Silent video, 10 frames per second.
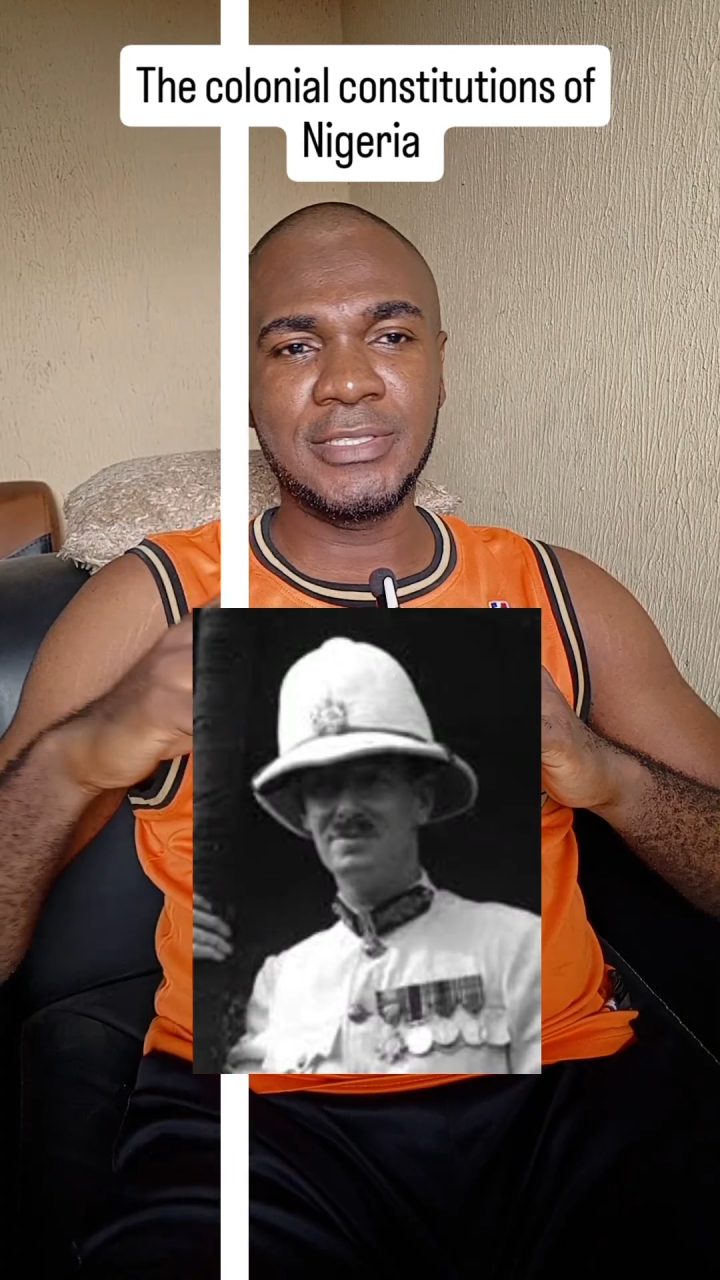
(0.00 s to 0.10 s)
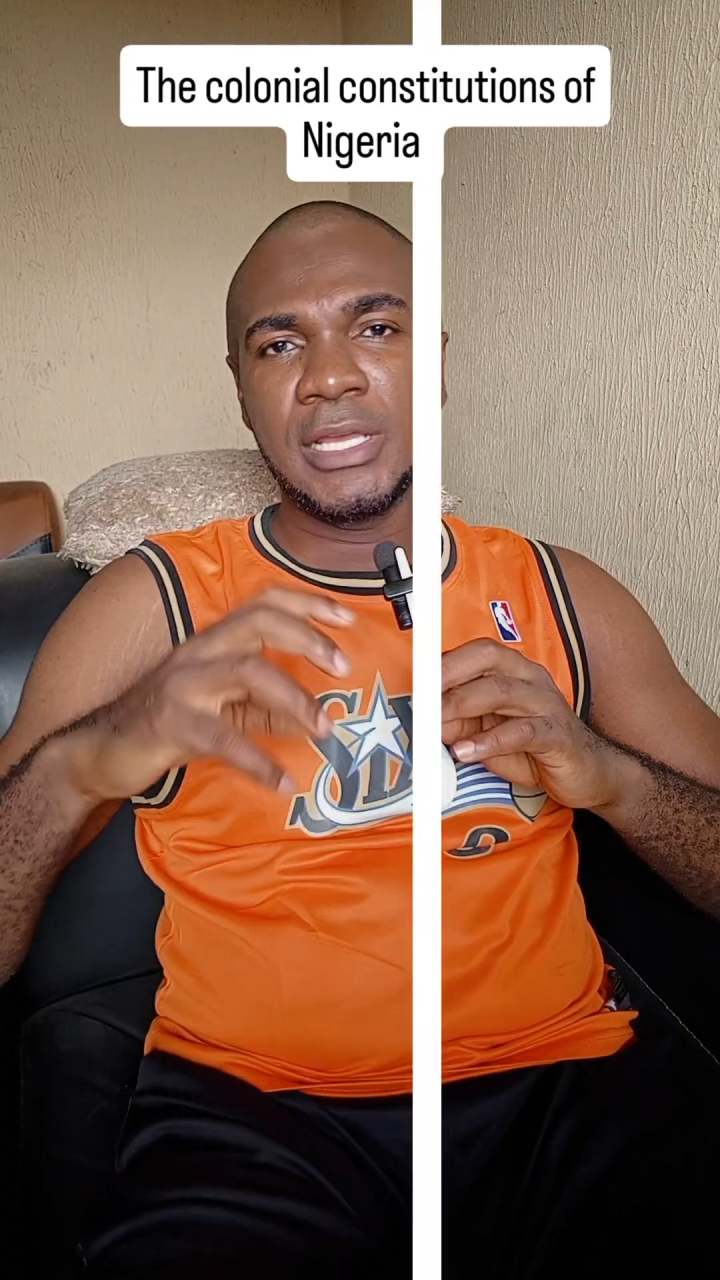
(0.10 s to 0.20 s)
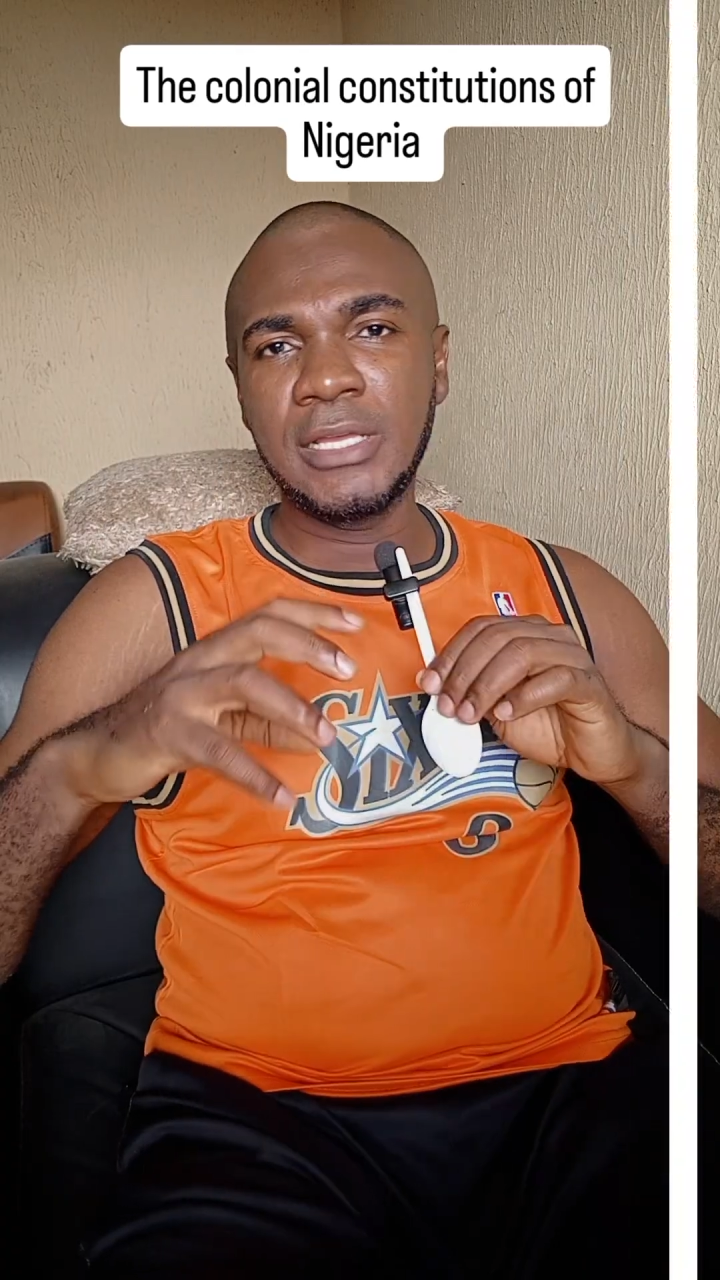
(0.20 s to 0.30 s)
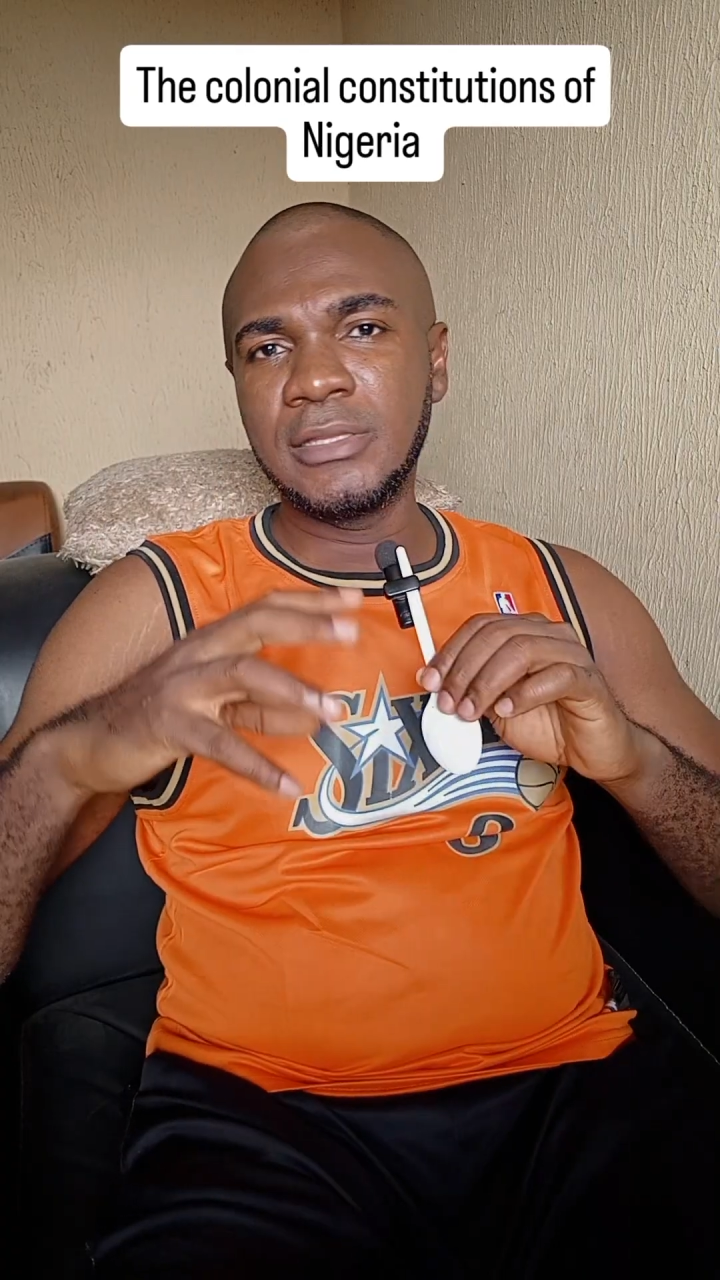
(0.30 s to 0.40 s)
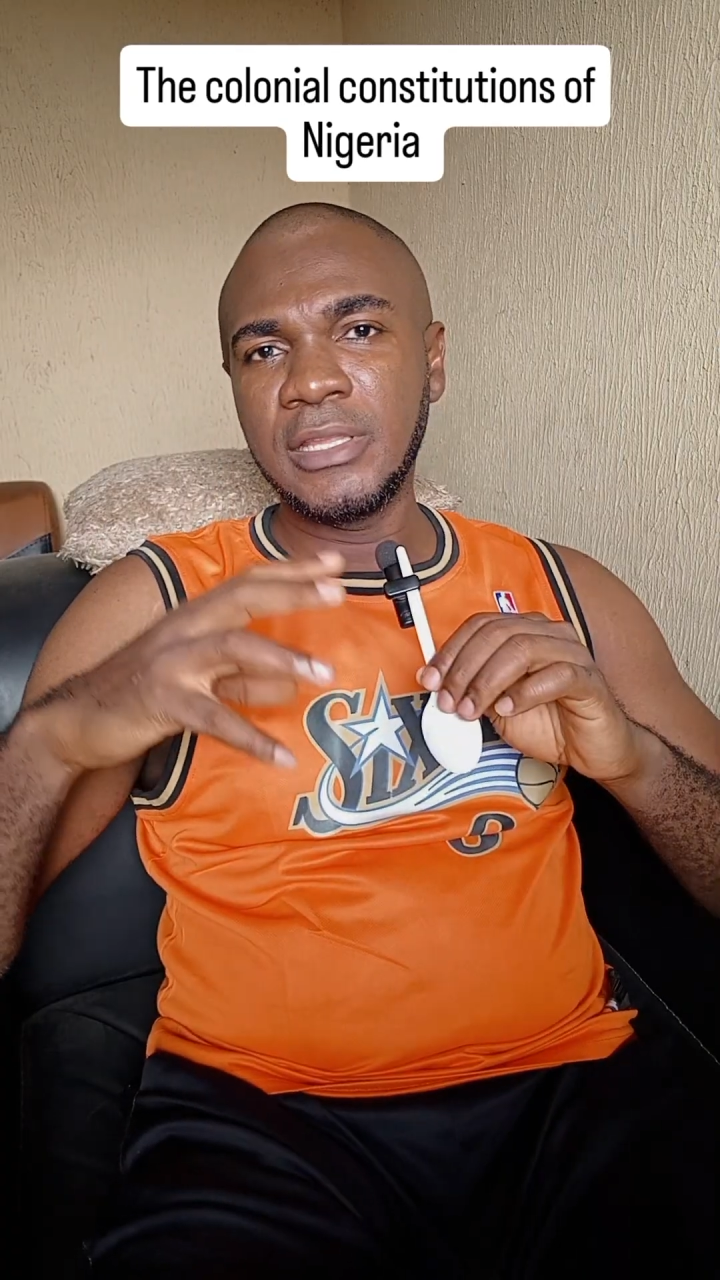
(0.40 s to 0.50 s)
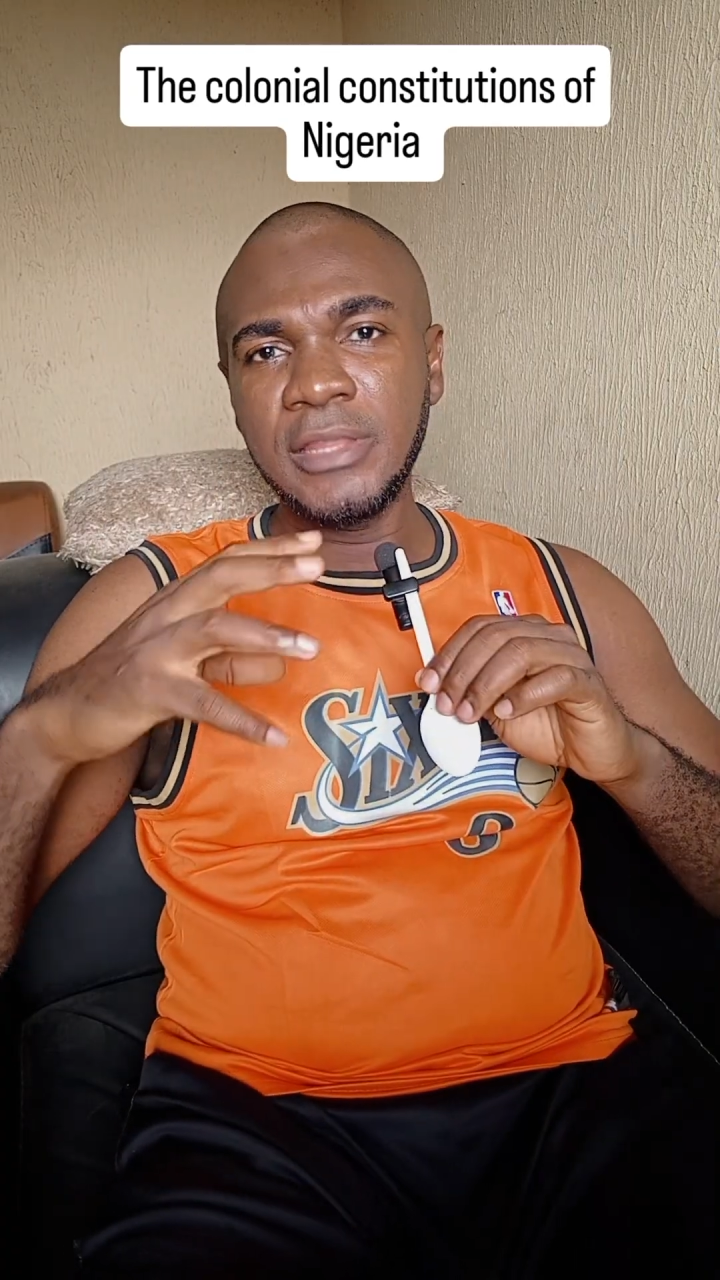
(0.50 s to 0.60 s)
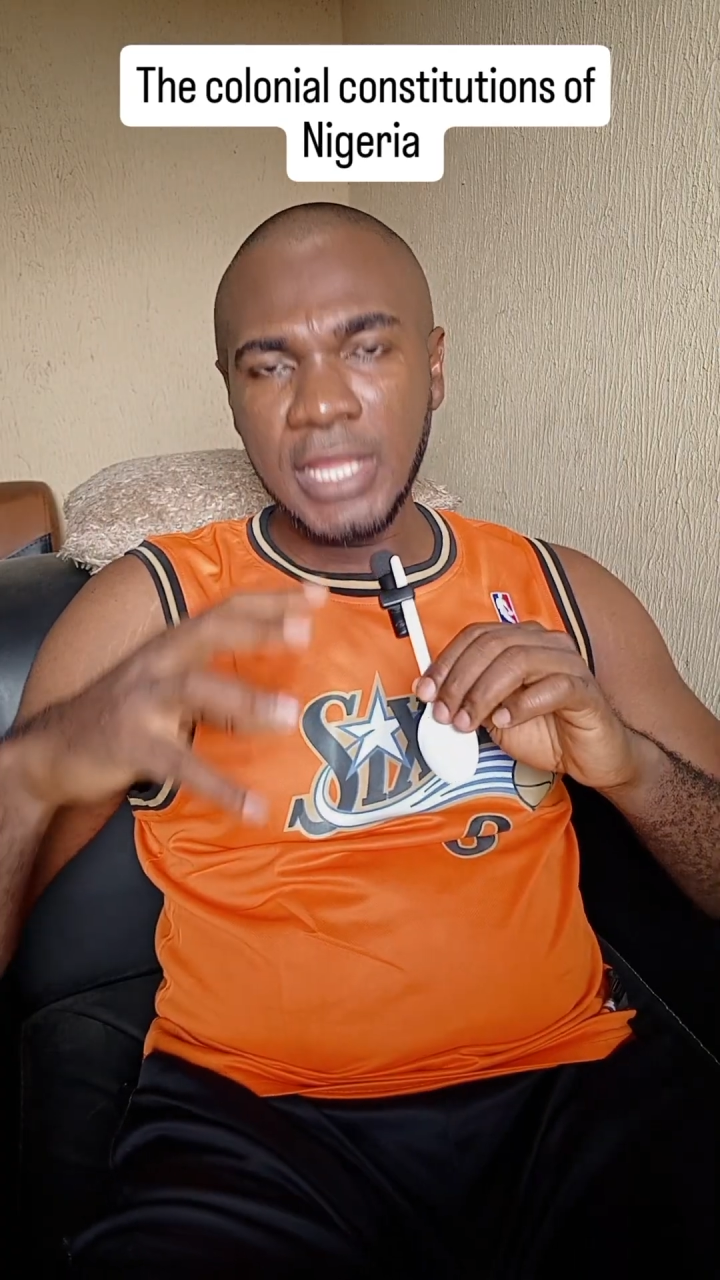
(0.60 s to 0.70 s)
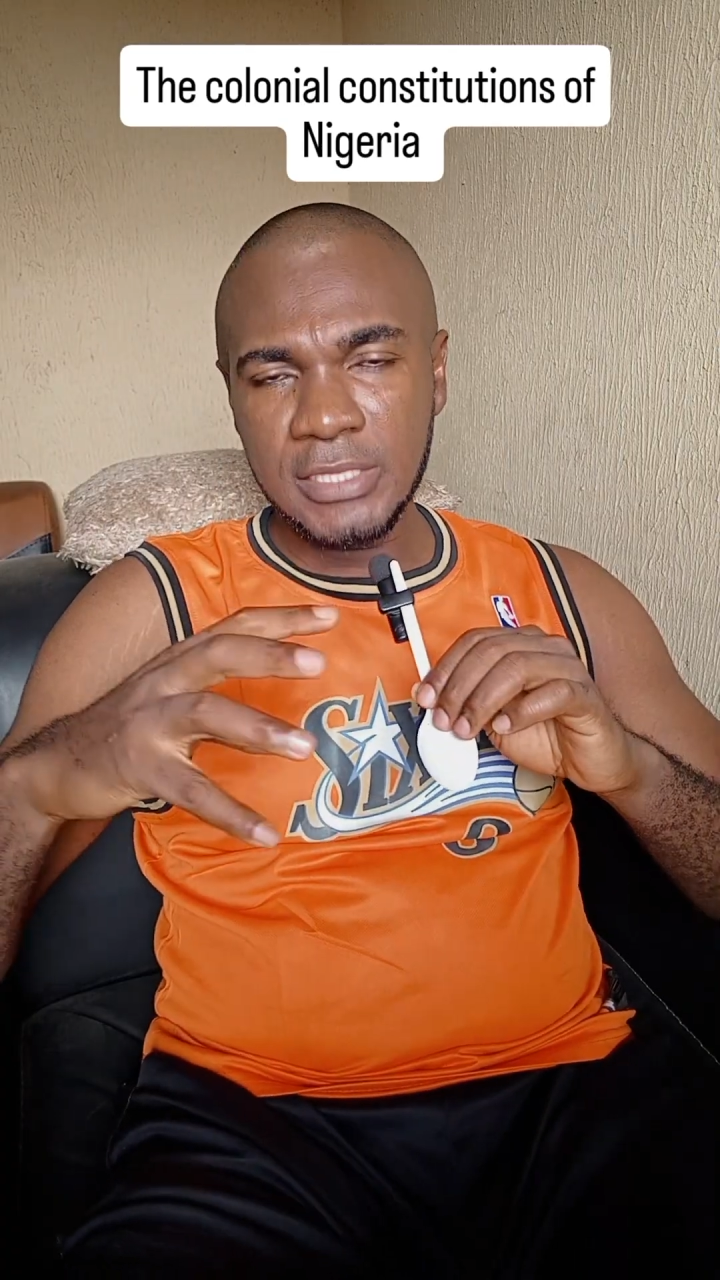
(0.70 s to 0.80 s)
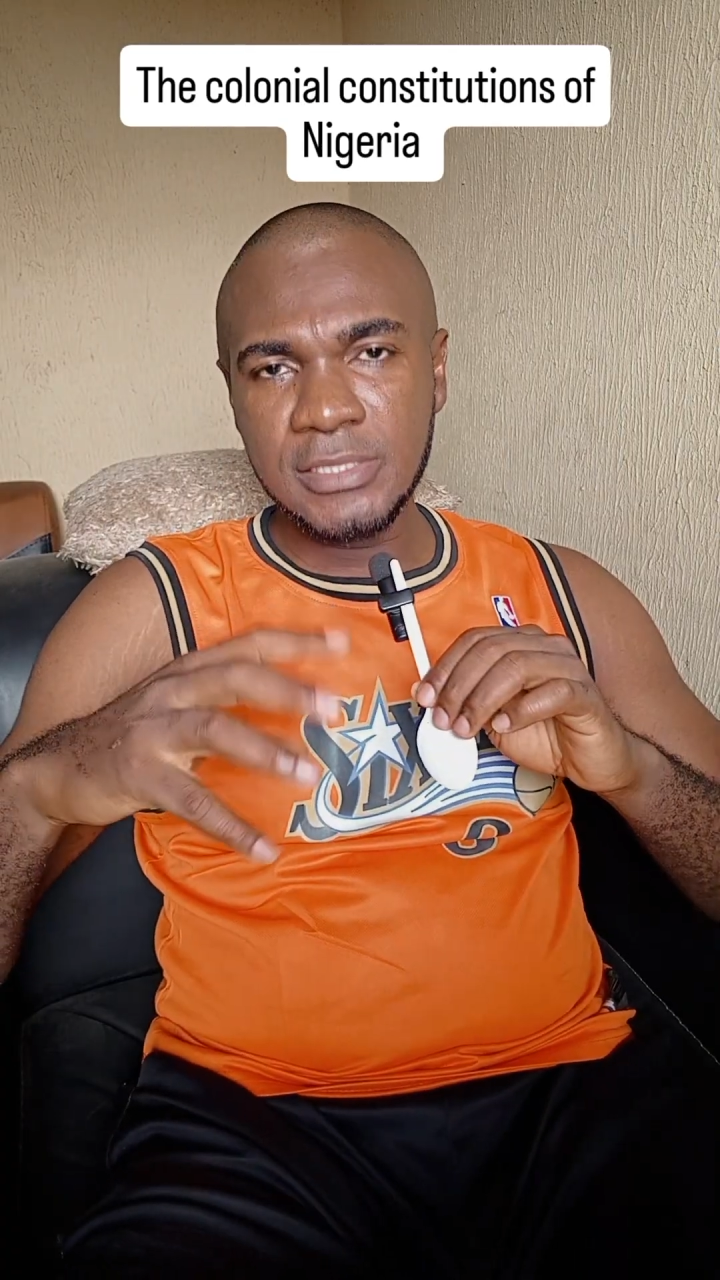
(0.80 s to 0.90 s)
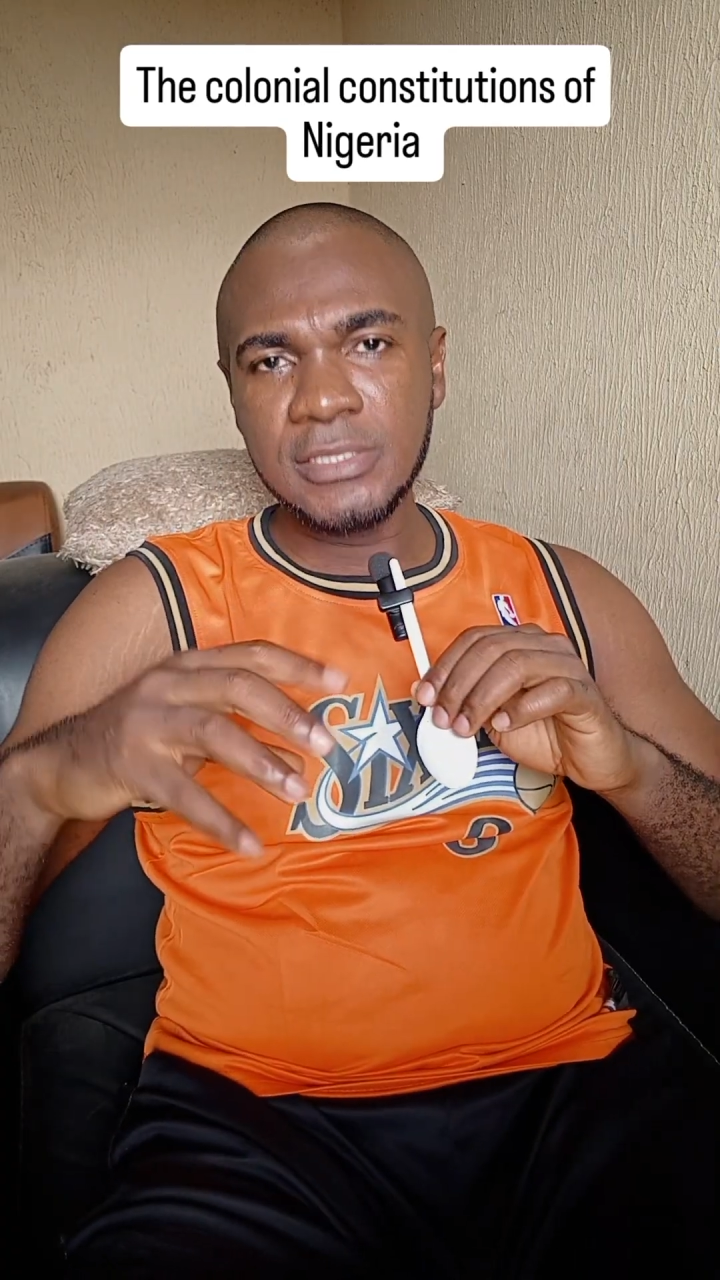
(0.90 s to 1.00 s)
And then the
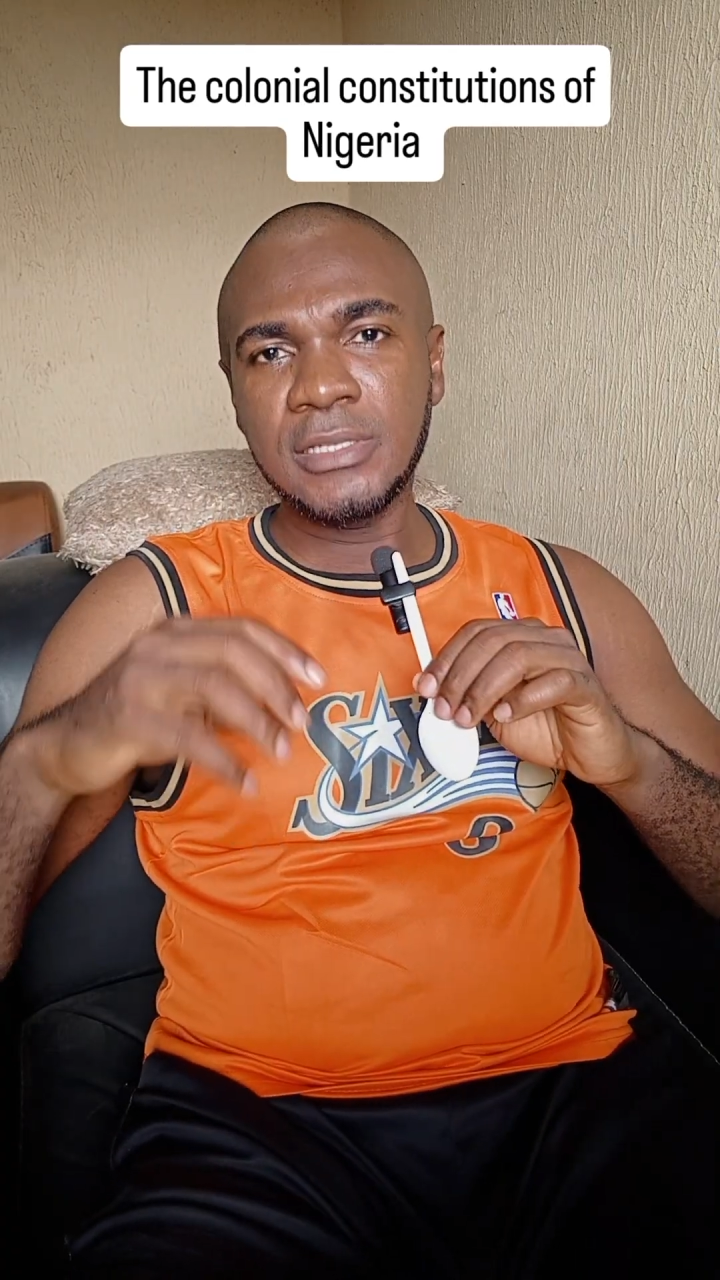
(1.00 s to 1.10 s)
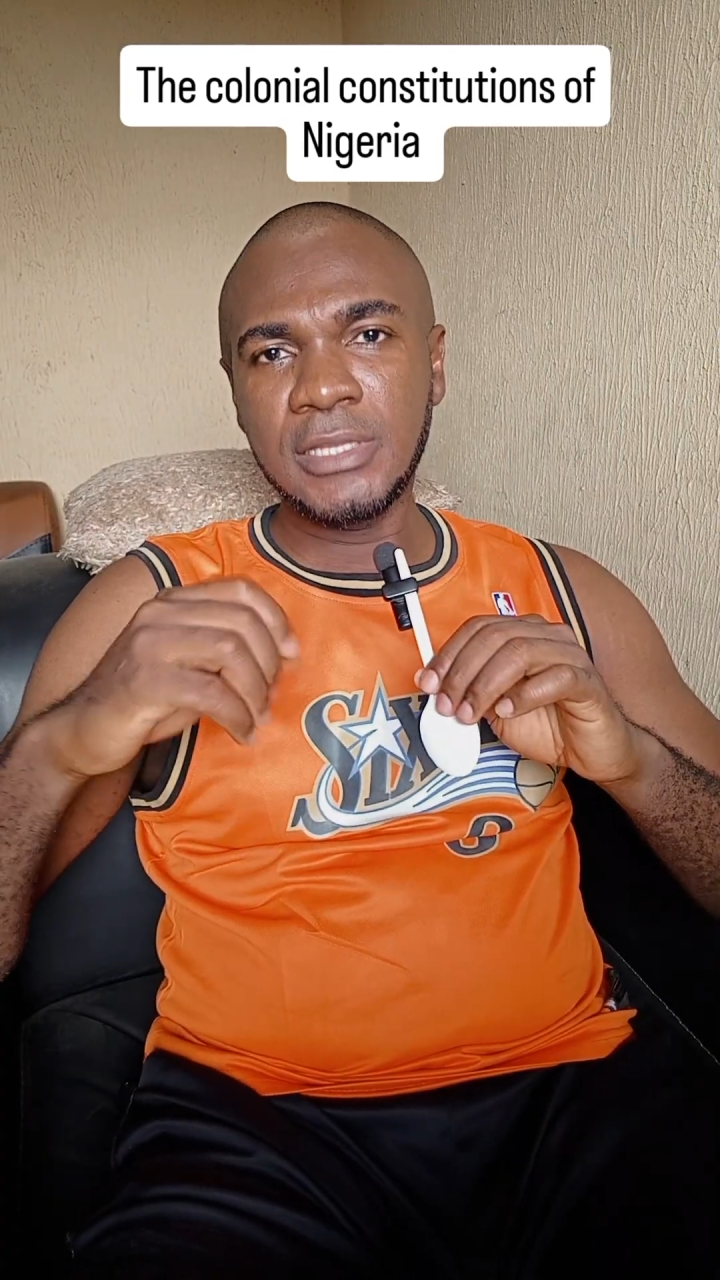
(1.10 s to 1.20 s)
next